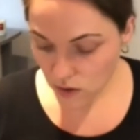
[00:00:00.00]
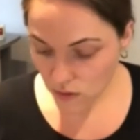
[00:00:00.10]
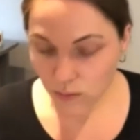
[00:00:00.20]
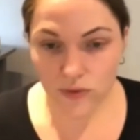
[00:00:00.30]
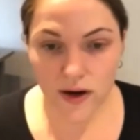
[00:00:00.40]

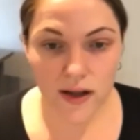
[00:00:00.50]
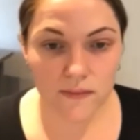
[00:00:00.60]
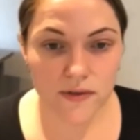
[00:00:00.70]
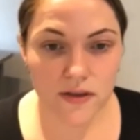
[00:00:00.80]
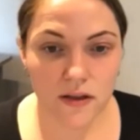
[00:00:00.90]

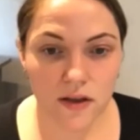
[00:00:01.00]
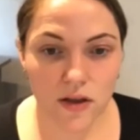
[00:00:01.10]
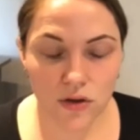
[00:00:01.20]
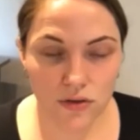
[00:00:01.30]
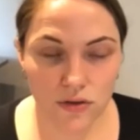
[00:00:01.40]
Brilliant. So then
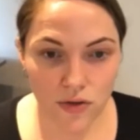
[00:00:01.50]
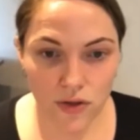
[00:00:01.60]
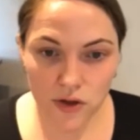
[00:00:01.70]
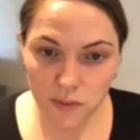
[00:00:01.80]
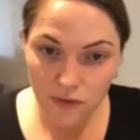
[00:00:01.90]
you can throw
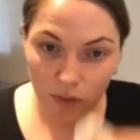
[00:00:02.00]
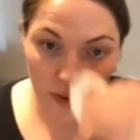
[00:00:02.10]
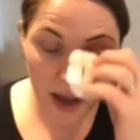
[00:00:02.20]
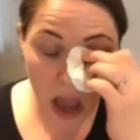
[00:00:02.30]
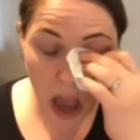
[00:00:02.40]
those both
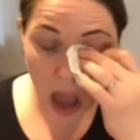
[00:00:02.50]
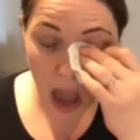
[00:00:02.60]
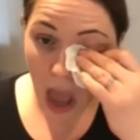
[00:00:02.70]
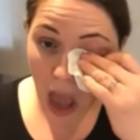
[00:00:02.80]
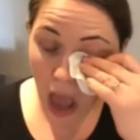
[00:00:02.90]
away.
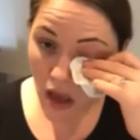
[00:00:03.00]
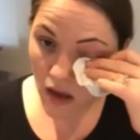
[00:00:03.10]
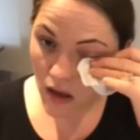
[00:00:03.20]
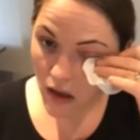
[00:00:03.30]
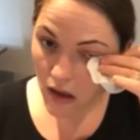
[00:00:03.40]

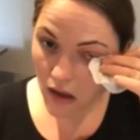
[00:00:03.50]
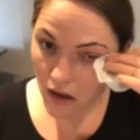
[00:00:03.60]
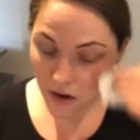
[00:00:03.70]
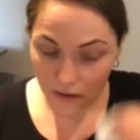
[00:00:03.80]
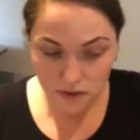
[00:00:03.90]

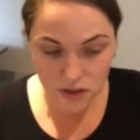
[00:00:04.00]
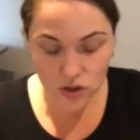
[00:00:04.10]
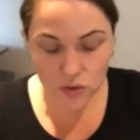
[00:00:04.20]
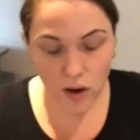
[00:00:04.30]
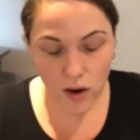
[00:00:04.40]
So
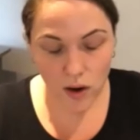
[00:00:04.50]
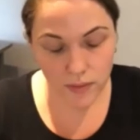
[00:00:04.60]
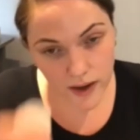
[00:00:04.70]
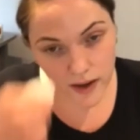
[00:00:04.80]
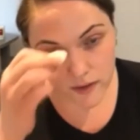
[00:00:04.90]
just wipe
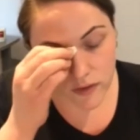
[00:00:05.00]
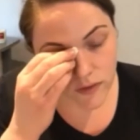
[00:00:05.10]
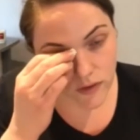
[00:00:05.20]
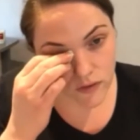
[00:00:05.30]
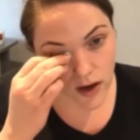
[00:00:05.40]
away if you
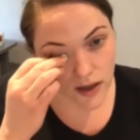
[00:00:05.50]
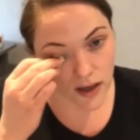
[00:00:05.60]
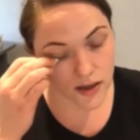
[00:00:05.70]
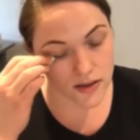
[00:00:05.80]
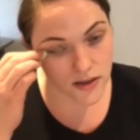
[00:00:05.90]
feel you've got
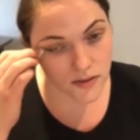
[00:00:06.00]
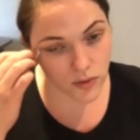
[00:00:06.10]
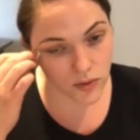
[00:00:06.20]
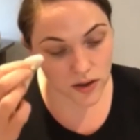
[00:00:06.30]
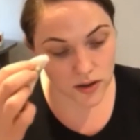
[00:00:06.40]
any excess
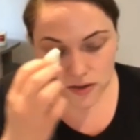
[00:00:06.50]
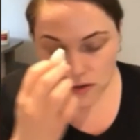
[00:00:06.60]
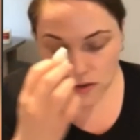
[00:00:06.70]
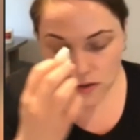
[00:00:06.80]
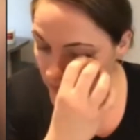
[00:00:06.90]
product,
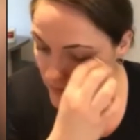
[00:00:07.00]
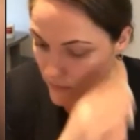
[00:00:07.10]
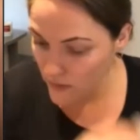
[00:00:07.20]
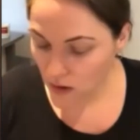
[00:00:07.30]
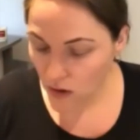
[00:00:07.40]

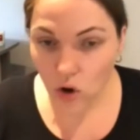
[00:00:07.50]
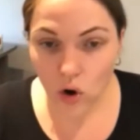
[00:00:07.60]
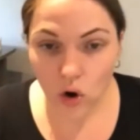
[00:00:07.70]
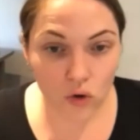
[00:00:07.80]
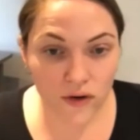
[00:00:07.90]

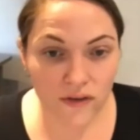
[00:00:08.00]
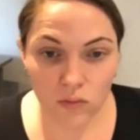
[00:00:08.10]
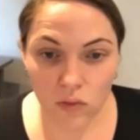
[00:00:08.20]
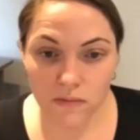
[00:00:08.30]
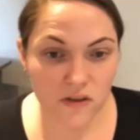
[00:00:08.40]
or even
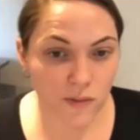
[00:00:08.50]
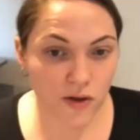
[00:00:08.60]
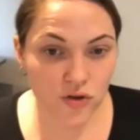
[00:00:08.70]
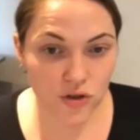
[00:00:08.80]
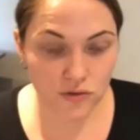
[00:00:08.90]
wipe with
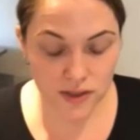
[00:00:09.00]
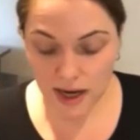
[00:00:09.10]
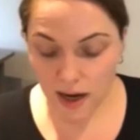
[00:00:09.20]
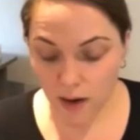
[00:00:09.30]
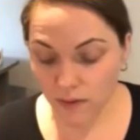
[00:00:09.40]
sponges or a
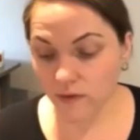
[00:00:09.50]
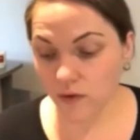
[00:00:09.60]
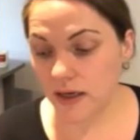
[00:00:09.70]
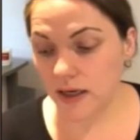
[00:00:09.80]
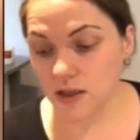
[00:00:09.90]
towel if you
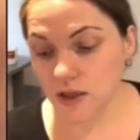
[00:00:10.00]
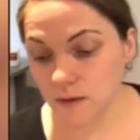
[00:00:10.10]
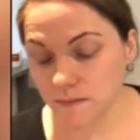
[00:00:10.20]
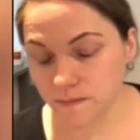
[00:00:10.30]
feel you need to.